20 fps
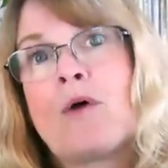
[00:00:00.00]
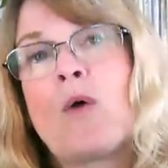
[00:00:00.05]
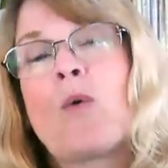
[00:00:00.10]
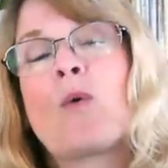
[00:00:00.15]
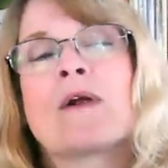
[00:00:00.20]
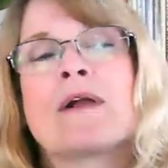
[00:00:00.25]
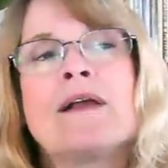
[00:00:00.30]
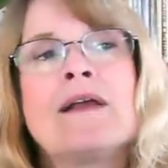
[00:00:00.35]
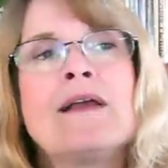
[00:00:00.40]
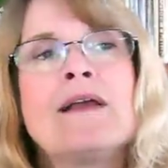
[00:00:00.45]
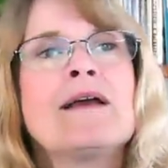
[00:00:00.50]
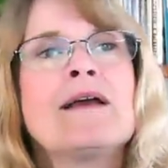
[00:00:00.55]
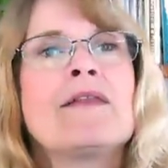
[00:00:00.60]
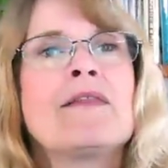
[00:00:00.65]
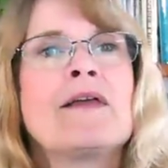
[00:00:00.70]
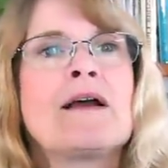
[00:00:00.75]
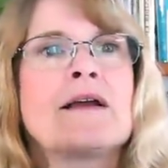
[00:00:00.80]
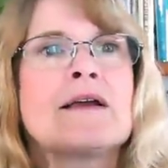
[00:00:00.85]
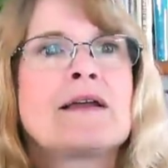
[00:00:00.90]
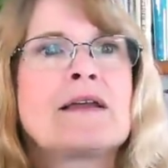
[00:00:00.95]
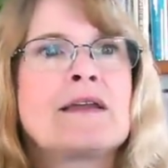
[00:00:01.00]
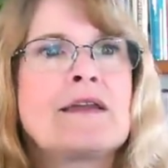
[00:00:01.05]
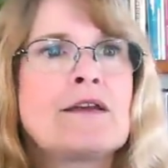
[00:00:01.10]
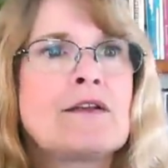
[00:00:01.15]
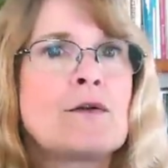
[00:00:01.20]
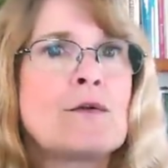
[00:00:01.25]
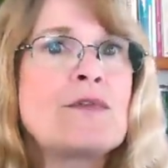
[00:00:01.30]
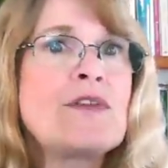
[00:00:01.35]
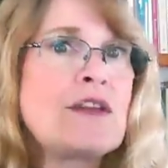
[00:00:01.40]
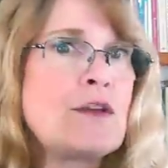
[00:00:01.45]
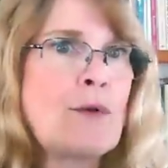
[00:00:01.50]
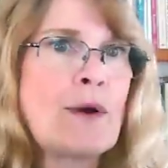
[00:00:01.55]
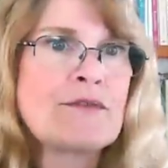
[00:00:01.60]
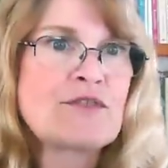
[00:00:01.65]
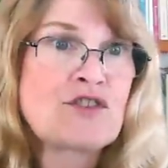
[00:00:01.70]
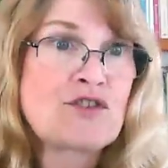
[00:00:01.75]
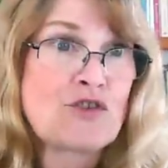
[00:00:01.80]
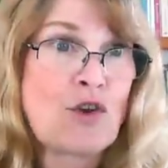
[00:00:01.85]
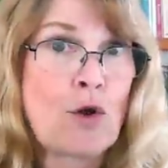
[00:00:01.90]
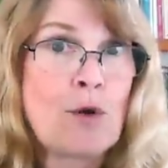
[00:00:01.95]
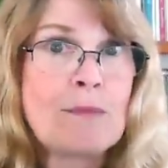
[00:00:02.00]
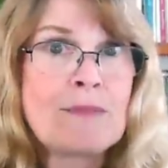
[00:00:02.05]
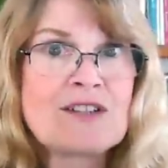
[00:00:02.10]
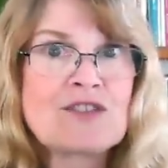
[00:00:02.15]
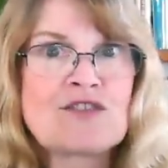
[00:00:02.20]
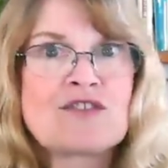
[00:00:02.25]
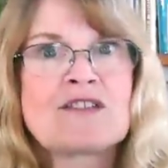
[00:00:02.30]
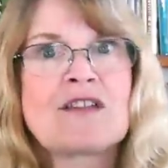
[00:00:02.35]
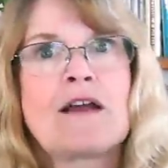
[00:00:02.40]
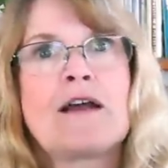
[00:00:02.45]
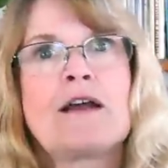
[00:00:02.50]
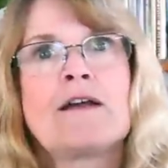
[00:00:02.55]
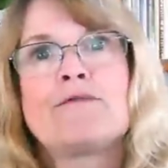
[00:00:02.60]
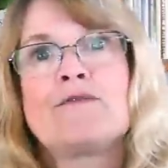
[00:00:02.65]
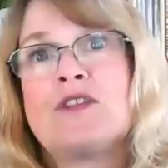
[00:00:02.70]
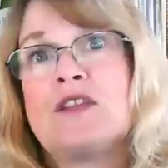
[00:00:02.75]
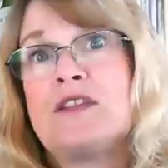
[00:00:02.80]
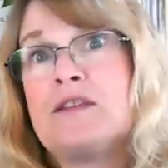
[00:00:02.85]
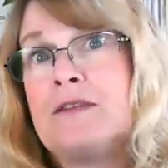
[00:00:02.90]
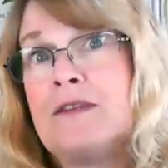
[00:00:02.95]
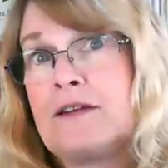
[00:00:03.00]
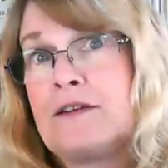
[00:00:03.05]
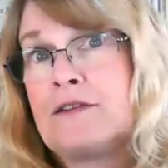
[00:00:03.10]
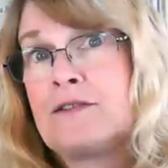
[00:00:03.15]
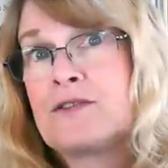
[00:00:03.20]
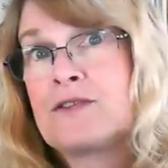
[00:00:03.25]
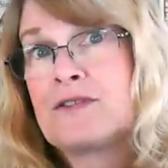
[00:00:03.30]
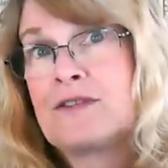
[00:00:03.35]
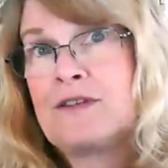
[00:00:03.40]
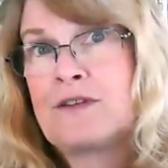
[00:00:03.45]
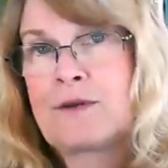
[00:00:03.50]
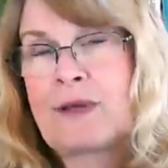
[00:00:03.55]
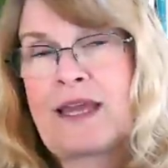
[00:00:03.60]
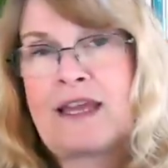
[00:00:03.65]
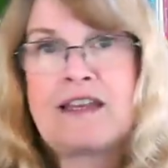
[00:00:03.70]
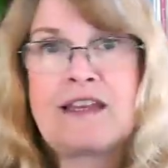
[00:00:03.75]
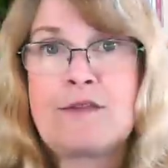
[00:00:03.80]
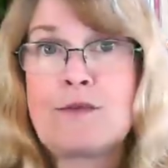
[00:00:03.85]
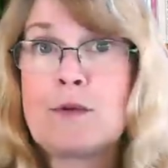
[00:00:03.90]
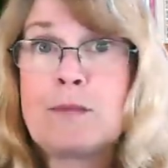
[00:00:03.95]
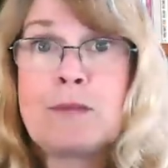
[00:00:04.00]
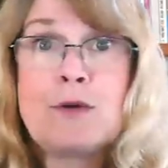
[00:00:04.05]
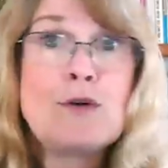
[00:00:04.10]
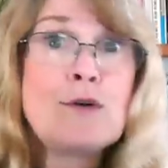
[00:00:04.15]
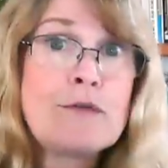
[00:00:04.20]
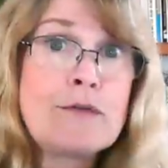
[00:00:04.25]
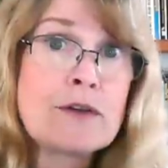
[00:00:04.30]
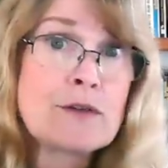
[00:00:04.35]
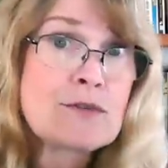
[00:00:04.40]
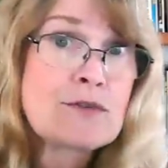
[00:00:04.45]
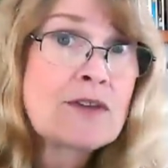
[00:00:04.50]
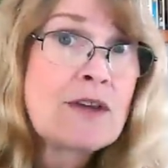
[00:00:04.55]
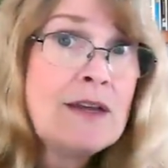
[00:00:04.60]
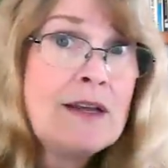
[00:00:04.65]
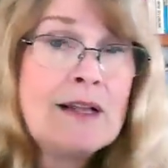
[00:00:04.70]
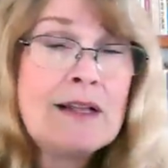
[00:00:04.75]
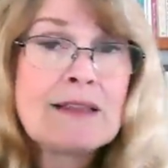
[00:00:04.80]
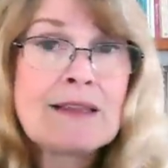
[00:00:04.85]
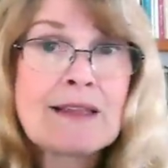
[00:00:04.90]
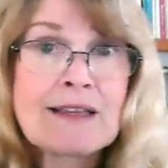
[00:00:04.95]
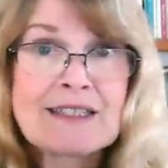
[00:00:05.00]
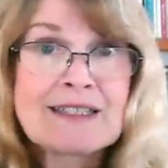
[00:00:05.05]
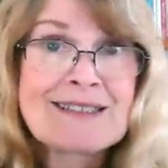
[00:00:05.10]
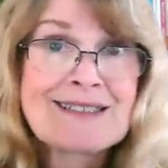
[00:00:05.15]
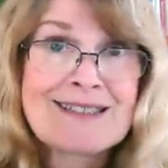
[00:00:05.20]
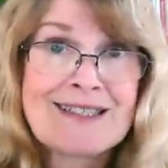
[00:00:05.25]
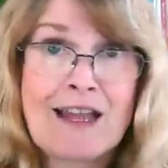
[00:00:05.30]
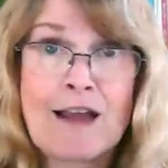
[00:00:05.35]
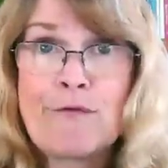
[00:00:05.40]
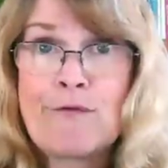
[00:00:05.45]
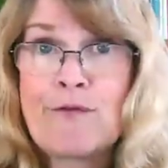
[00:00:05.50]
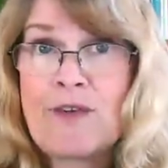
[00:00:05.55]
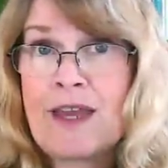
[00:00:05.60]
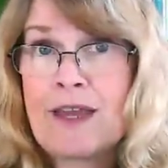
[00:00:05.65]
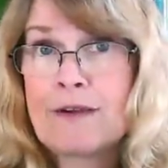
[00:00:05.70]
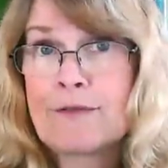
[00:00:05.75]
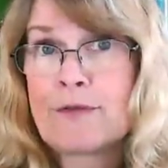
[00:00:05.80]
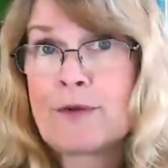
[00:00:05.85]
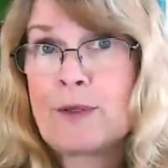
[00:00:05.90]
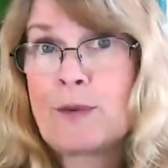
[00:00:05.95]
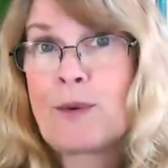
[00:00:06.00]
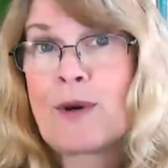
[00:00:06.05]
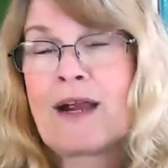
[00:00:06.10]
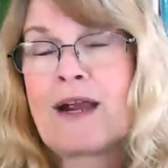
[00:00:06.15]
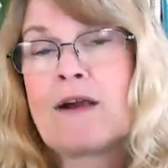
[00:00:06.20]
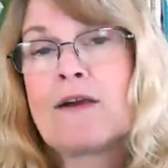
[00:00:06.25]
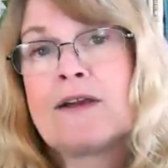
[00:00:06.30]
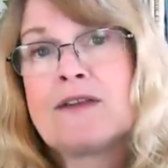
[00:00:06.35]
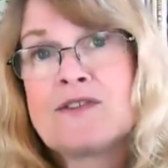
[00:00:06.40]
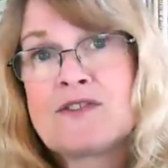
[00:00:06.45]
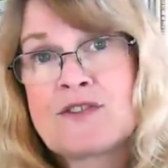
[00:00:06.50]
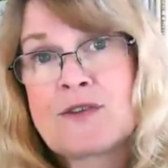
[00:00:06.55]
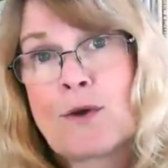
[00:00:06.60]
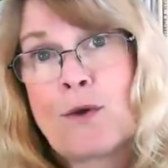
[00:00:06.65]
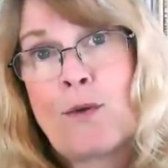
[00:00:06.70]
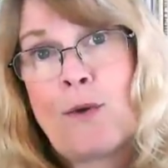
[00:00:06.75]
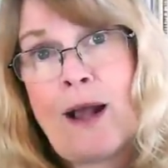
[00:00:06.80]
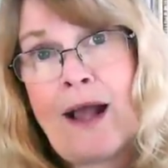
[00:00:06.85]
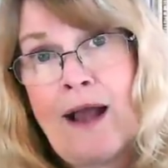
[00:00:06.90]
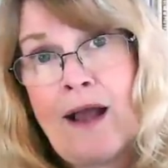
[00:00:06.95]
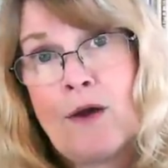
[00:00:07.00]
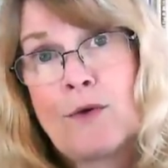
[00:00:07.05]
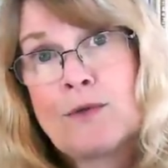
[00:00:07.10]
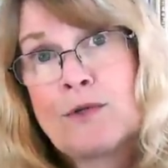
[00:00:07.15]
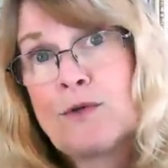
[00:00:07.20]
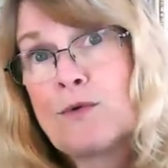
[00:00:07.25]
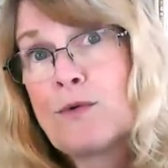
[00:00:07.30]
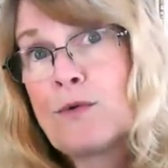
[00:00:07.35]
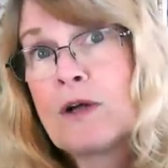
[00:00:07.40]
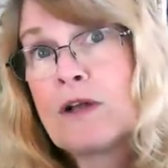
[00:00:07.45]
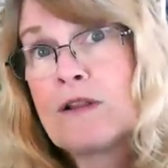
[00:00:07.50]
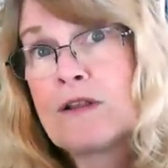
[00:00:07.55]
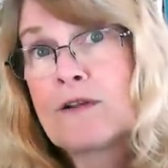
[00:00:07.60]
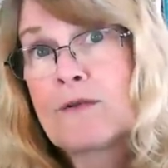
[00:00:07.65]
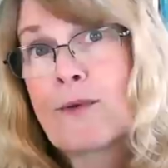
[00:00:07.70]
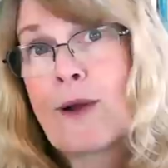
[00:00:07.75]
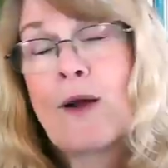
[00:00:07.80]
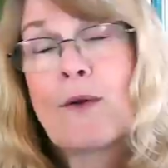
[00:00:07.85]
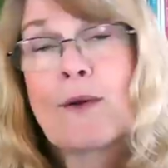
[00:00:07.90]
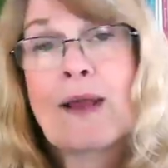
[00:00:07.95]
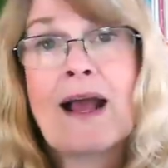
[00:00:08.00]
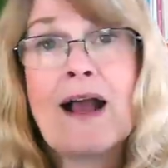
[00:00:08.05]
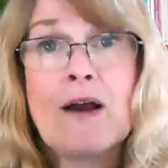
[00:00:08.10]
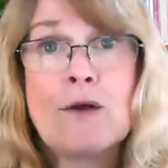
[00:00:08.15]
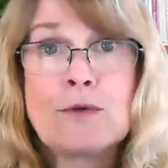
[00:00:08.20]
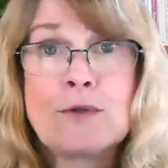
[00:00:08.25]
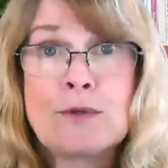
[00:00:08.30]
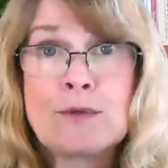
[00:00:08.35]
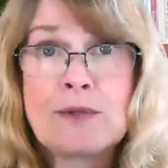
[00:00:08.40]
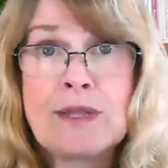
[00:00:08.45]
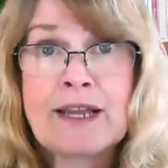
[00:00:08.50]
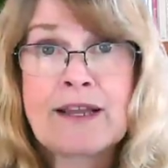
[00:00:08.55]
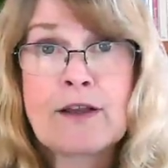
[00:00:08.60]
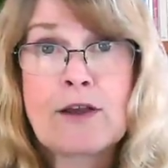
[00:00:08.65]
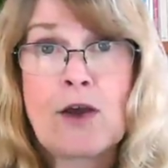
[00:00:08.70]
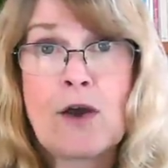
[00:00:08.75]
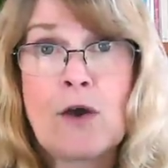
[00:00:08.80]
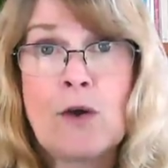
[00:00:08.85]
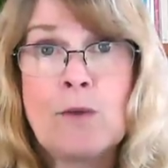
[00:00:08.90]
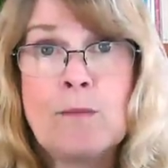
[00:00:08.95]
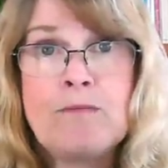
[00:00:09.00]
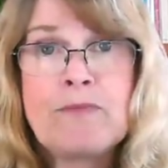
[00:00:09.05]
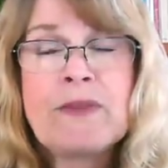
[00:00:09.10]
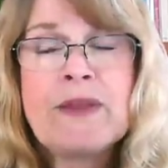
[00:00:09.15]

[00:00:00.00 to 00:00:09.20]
Or uh, you know that you have so much stuff that there's you can't even move there's like stuff everywhere and so how do you clear out how do you let go